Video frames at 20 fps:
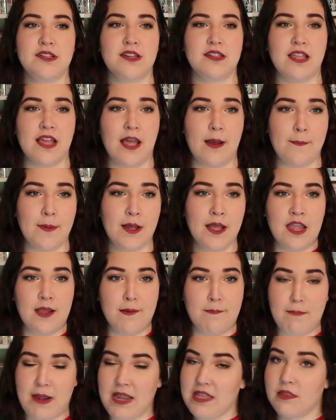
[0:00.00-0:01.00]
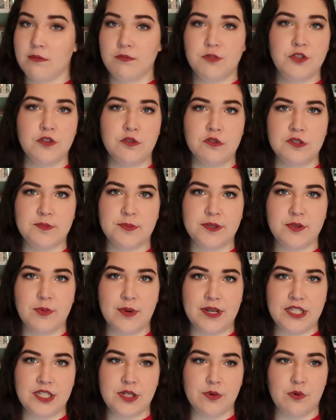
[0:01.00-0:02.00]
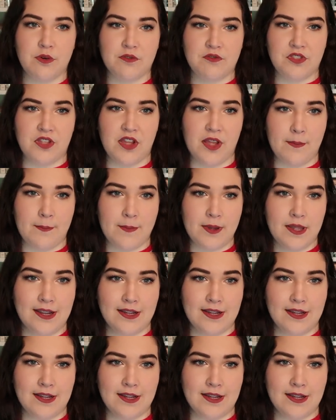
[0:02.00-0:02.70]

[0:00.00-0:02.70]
to them and made them choose between two of them